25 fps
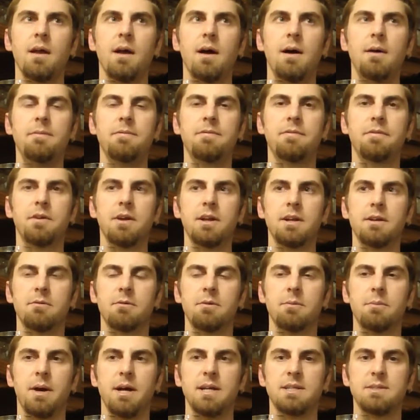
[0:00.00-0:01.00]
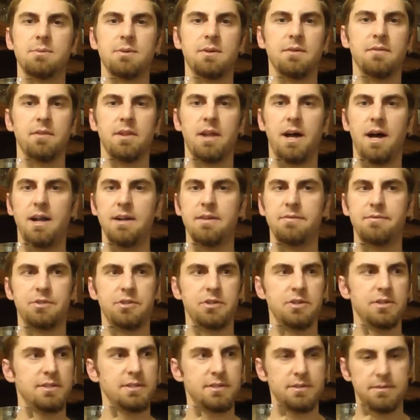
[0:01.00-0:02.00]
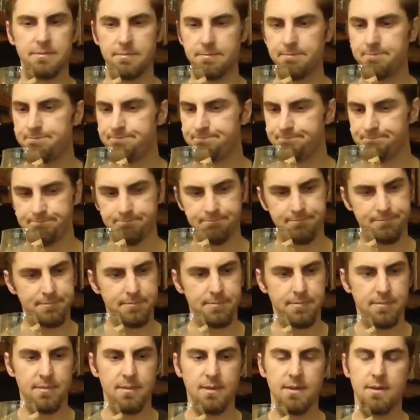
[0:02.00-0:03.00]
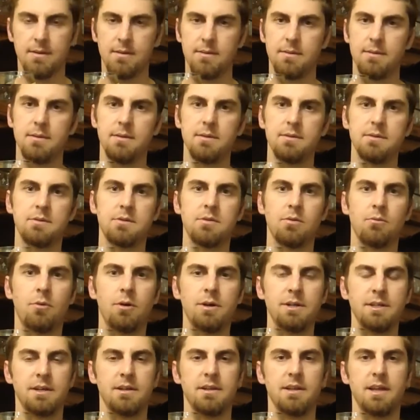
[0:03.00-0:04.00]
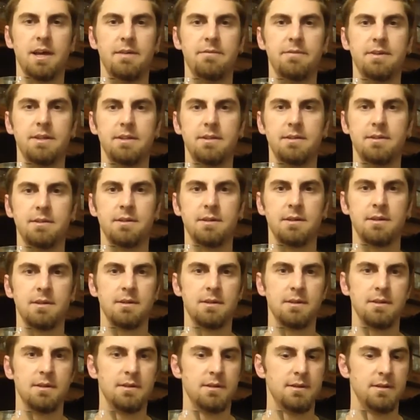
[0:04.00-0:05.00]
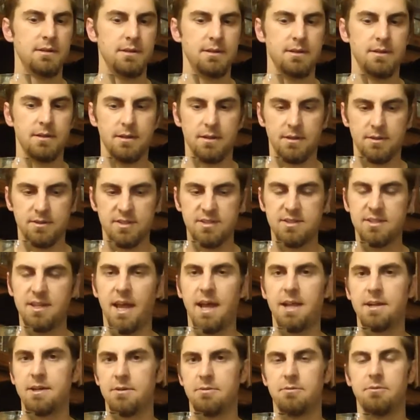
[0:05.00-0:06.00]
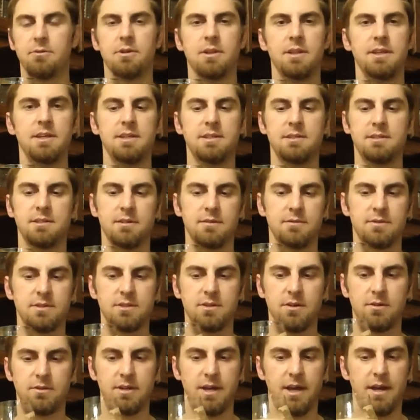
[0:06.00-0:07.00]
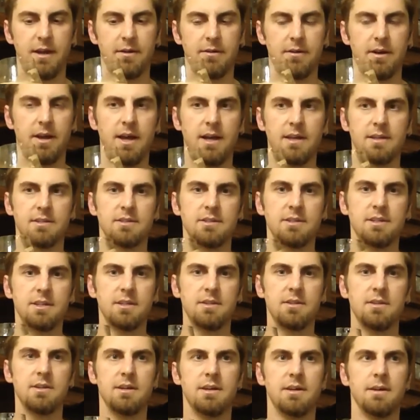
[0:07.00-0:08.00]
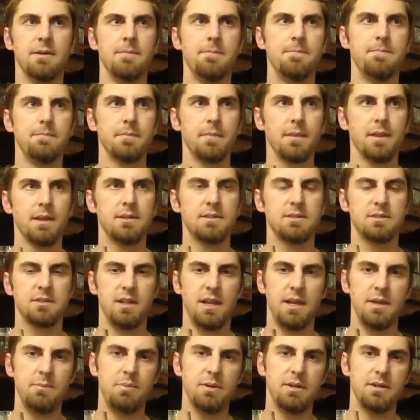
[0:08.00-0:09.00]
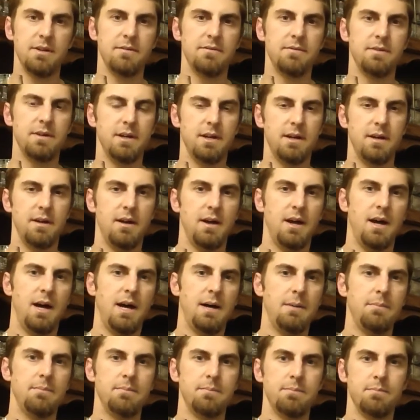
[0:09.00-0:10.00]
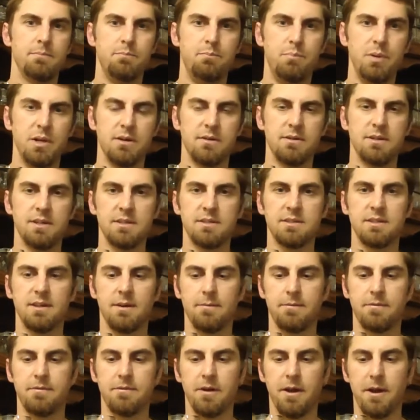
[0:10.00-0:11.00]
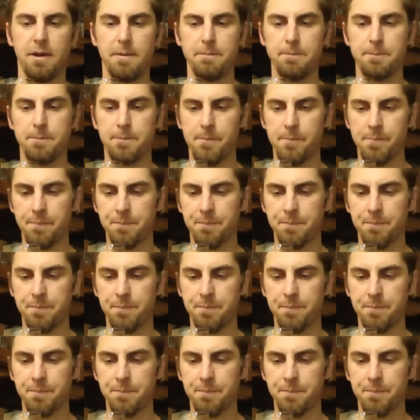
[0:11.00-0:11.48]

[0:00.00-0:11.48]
Up front, it reminds me a lot of just 2011, you know, standard release of Stone IRS. You get the slight bit of uh, hop bitterness up front.